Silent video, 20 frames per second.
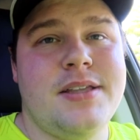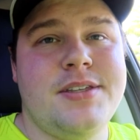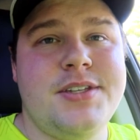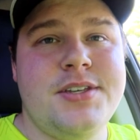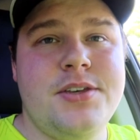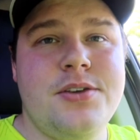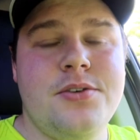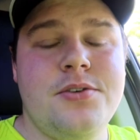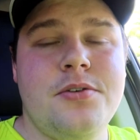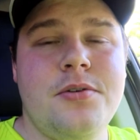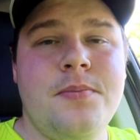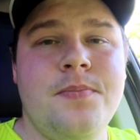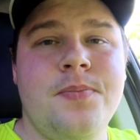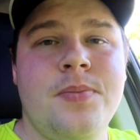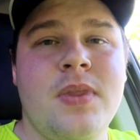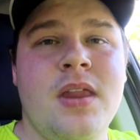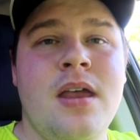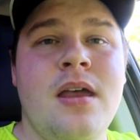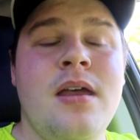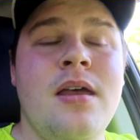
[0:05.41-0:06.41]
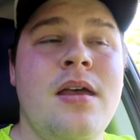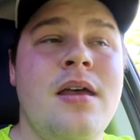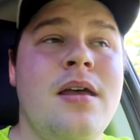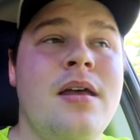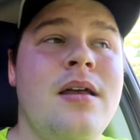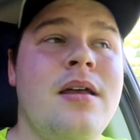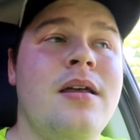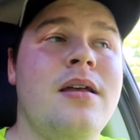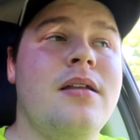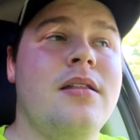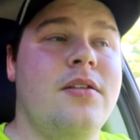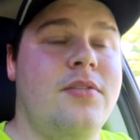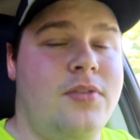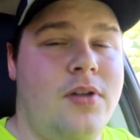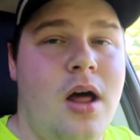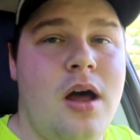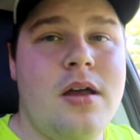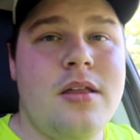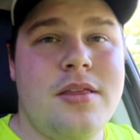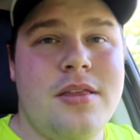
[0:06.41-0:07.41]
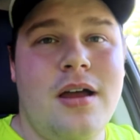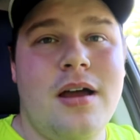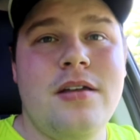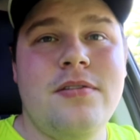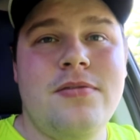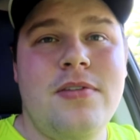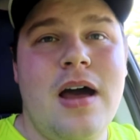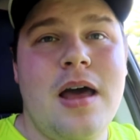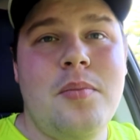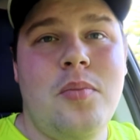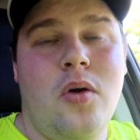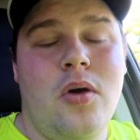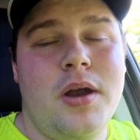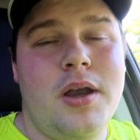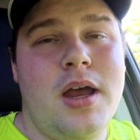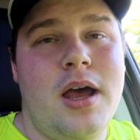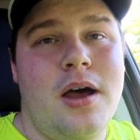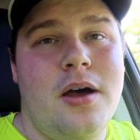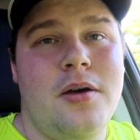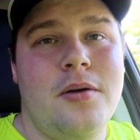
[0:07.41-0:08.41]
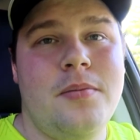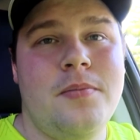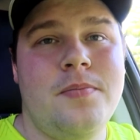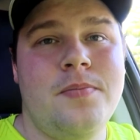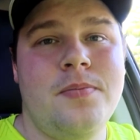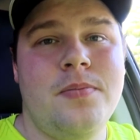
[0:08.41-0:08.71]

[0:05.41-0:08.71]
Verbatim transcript: to the Vlogathon 5.0.